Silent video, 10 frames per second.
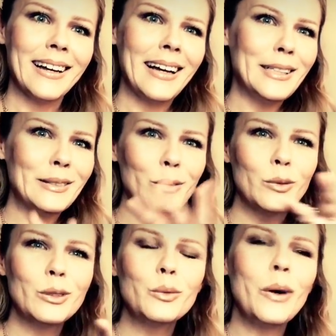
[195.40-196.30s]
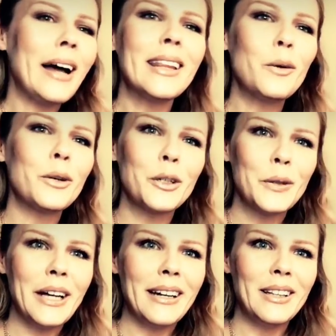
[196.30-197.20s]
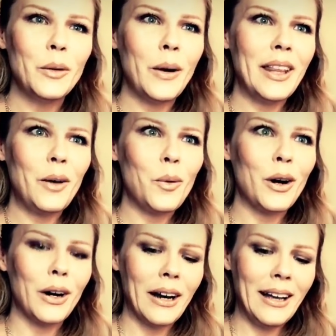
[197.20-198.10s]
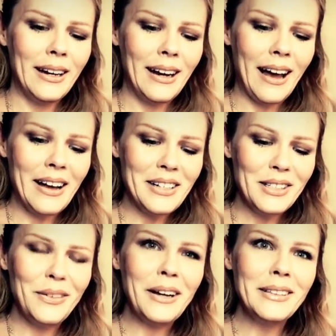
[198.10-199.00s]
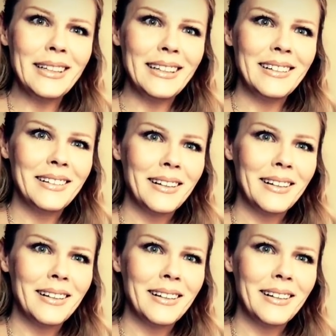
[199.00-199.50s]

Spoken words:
kind of why they were created the way they were. And I just found it